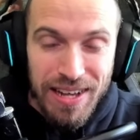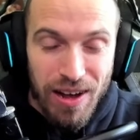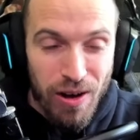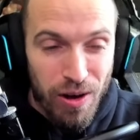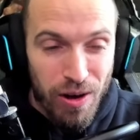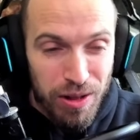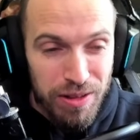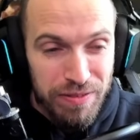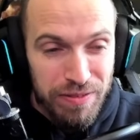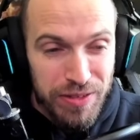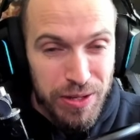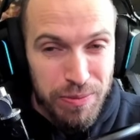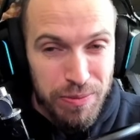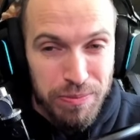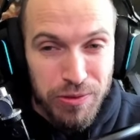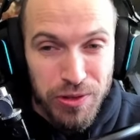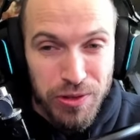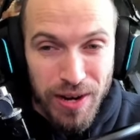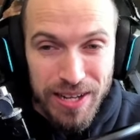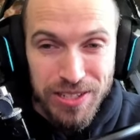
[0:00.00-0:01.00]
all of you
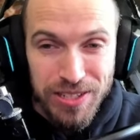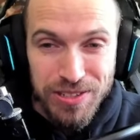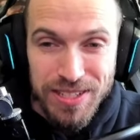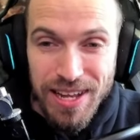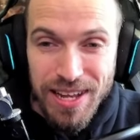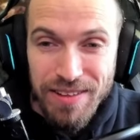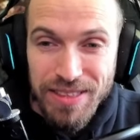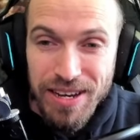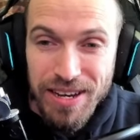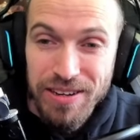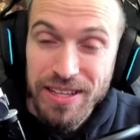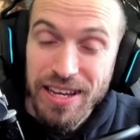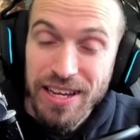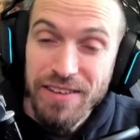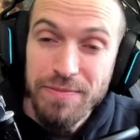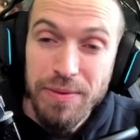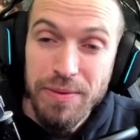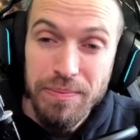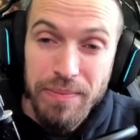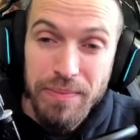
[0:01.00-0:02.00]
grinders out there that have been